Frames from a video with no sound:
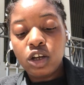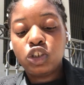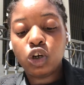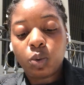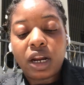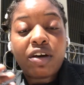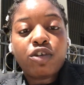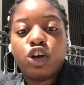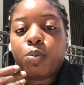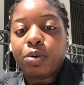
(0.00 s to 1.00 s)
to whatever
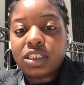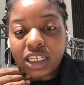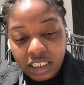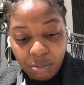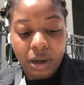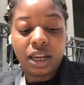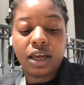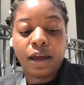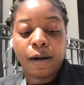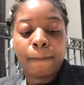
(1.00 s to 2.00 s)
you're
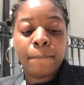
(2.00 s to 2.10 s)
participating in.